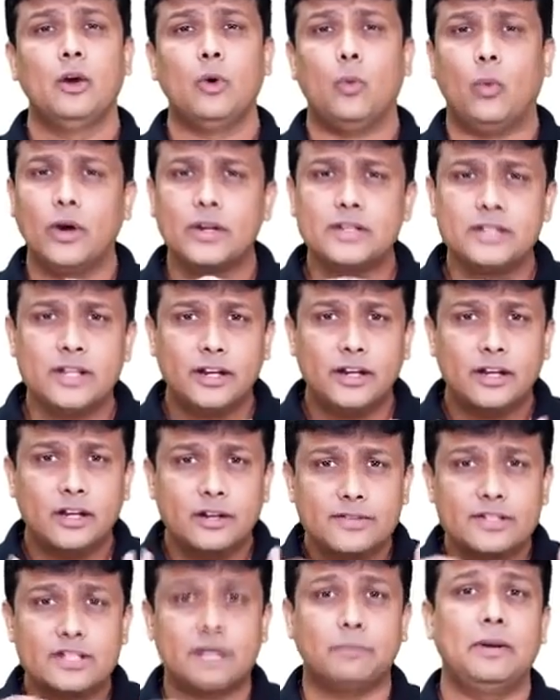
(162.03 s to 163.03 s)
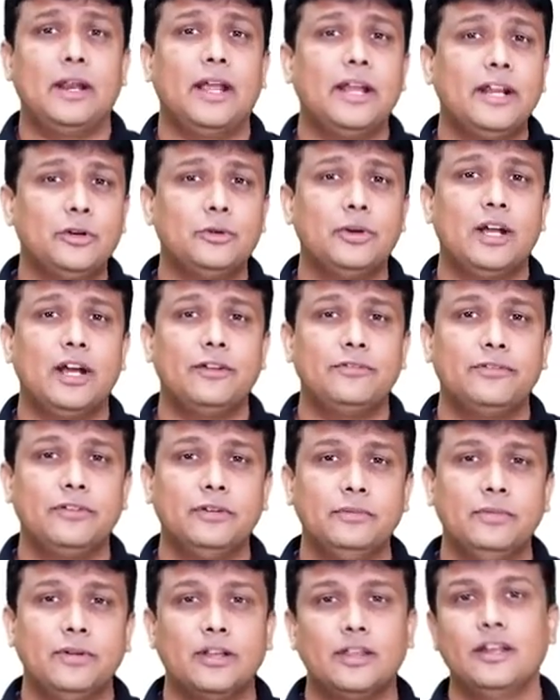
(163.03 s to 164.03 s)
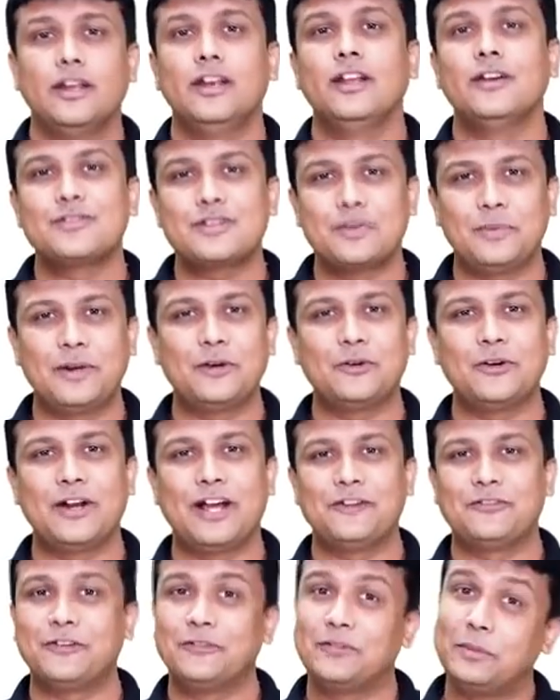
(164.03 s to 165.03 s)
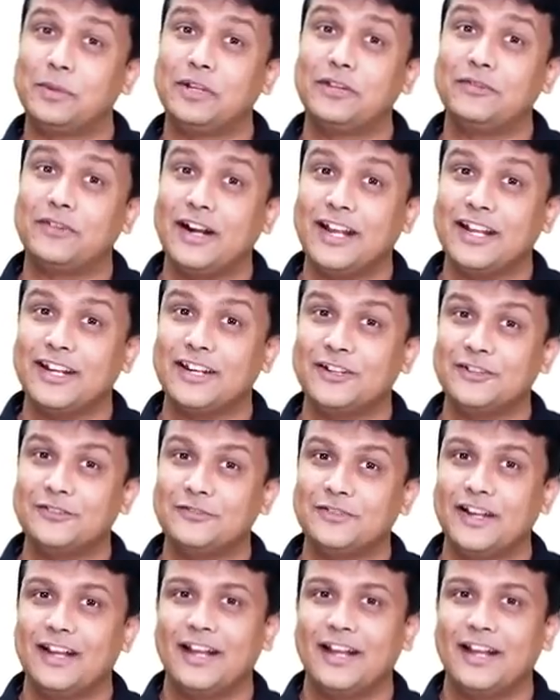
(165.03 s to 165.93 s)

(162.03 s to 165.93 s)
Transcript: What is the nerve supplying to diaphragm? The nerve supplying to diaphragm will be the phrenic nerve.